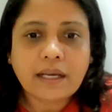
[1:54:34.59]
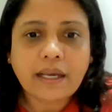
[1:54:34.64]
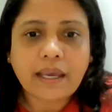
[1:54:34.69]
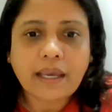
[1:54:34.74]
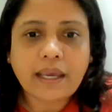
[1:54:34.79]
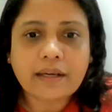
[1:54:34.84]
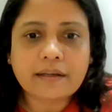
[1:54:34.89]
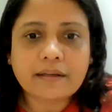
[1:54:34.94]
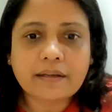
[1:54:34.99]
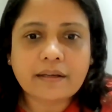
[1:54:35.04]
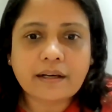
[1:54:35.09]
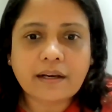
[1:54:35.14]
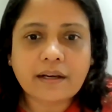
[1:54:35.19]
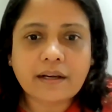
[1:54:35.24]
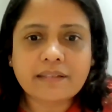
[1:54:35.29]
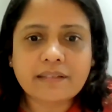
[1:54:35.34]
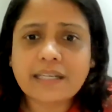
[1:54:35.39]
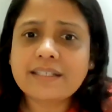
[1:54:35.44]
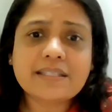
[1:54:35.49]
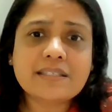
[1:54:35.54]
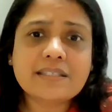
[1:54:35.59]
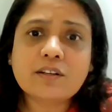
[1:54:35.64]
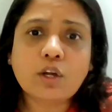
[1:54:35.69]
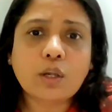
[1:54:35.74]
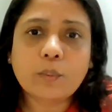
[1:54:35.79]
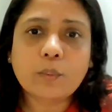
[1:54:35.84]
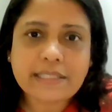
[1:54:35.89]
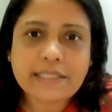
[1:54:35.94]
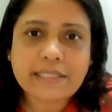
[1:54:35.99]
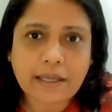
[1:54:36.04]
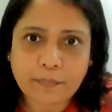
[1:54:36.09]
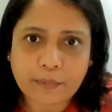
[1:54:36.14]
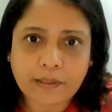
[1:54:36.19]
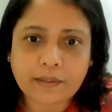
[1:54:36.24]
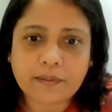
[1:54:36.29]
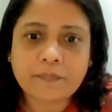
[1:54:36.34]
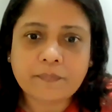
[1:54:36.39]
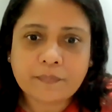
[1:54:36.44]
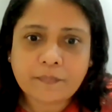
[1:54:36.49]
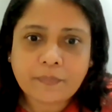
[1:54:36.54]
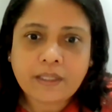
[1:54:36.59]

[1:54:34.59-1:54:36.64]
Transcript: And that doesn't always happen.